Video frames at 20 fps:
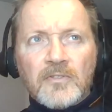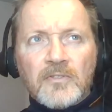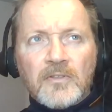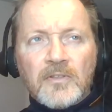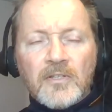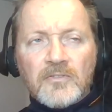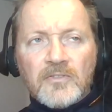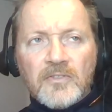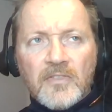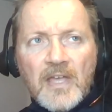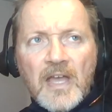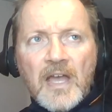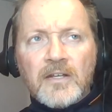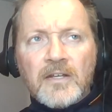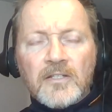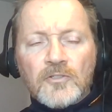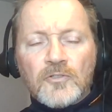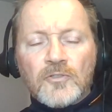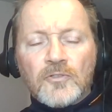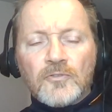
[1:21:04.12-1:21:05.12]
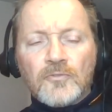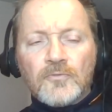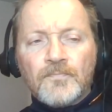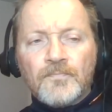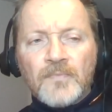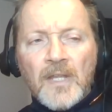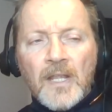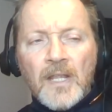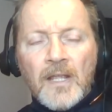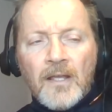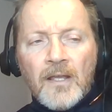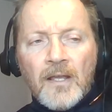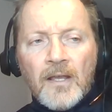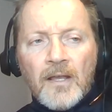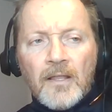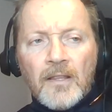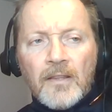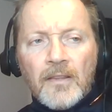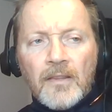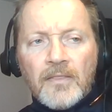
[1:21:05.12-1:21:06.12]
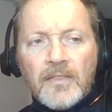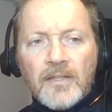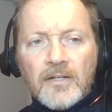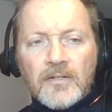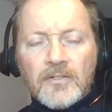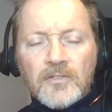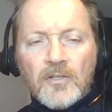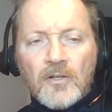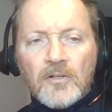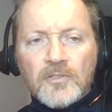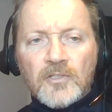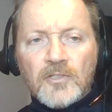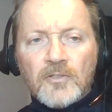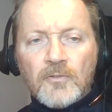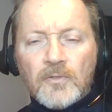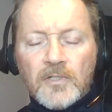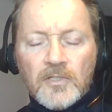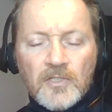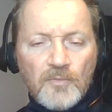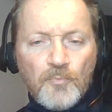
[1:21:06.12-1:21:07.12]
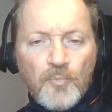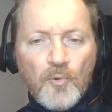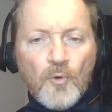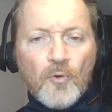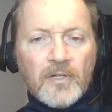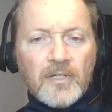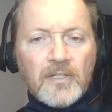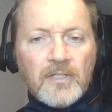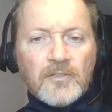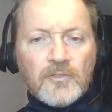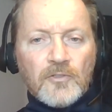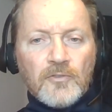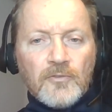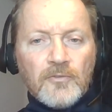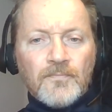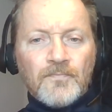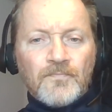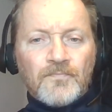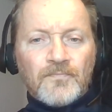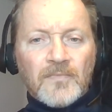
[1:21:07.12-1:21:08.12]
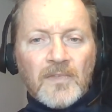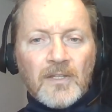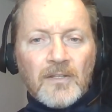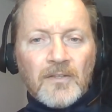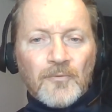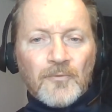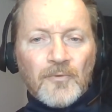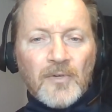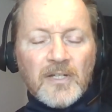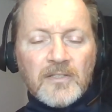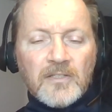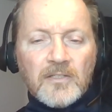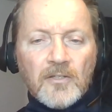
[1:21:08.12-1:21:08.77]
there's that issue. There's also a sport issue, right?